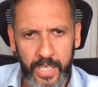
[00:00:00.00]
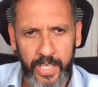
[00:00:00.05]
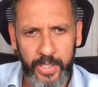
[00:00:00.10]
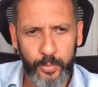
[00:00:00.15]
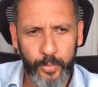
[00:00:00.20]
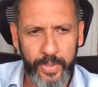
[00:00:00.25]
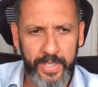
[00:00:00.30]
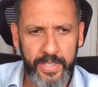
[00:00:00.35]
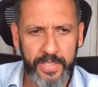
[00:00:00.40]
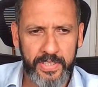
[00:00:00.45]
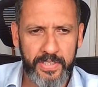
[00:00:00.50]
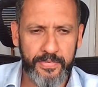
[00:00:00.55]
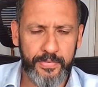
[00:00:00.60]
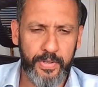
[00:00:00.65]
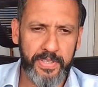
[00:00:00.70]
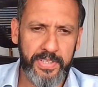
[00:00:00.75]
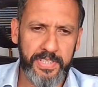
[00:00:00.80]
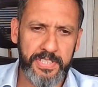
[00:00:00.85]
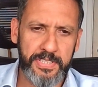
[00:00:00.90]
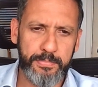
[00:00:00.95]
And we
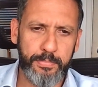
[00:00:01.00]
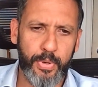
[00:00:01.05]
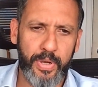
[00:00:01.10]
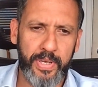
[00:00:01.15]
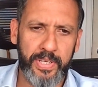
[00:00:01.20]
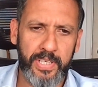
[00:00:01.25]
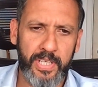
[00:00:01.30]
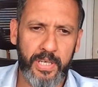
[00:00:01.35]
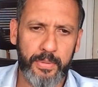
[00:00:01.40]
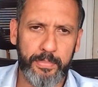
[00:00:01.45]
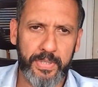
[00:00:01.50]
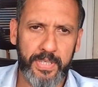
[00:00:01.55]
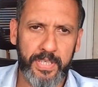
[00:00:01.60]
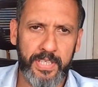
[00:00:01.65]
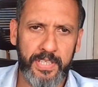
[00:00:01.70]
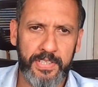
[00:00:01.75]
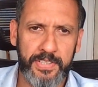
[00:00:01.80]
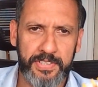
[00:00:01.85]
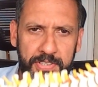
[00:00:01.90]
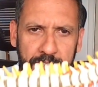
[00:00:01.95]
divide the spine up
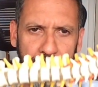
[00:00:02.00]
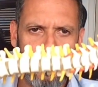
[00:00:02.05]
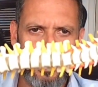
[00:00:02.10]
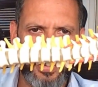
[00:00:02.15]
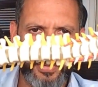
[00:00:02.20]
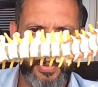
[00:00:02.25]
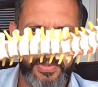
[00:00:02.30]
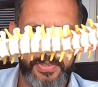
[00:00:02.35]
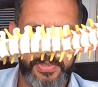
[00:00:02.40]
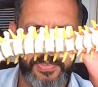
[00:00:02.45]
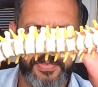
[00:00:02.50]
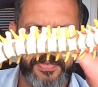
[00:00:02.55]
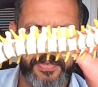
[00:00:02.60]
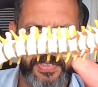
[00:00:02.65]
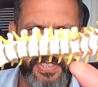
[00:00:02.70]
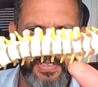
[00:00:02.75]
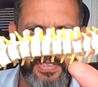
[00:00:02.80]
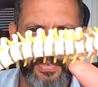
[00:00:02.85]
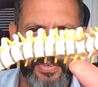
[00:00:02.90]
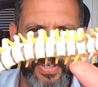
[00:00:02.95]
into
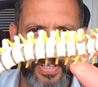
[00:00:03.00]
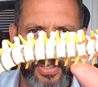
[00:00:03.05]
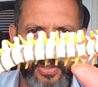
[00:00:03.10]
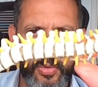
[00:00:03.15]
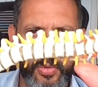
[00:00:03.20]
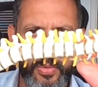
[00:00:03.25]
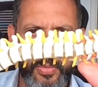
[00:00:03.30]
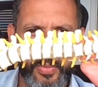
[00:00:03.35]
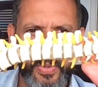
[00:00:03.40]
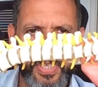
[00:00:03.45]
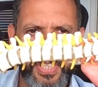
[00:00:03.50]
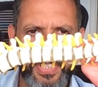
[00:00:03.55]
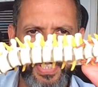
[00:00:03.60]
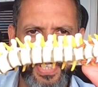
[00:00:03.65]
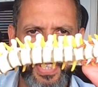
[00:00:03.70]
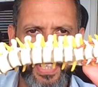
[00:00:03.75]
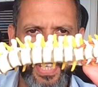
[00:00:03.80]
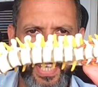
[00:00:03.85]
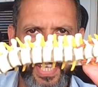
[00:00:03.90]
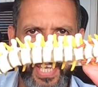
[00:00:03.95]
cervical, which is
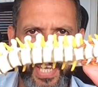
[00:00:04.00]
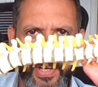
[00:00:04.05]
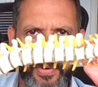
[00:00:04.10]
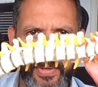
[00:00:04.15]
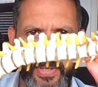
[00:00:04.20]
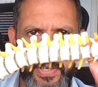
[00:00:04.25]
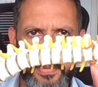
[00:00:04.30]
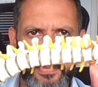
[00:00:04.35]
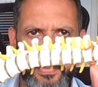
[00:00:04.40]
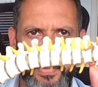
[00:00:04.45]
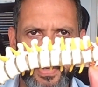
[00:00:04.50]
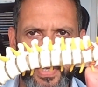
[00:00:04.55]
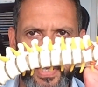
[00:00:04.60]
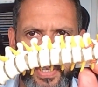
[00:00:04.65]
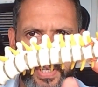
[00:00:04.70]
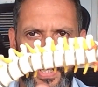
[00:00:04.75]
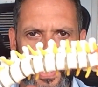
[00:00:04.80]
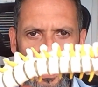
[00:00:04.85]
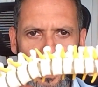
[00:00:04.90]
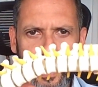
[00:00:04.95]
the neck area,
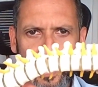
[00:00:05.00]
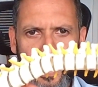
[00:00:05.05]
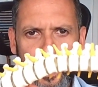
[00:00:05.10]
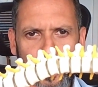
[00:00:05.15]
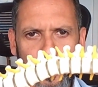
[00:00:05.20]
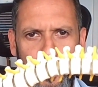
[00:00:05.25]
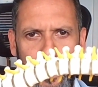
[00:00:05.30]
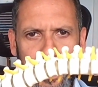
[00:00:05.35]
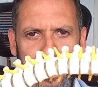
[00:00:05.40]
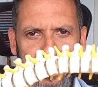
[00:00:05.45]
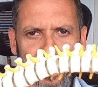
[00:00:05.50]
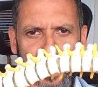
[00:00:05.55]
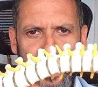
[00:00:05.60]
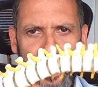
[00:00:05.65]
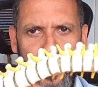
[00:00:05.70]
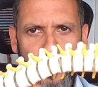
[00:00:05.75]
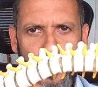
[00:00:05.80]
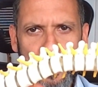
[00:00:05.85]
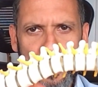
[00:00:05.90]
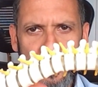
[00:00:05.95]

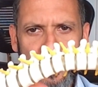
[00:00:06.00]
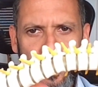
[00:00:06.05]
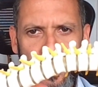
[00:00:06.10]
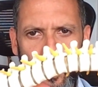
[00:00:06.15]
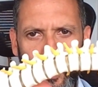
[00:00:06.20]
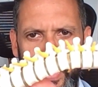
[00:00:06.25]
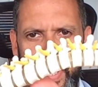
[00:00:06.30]
thoracic, which is the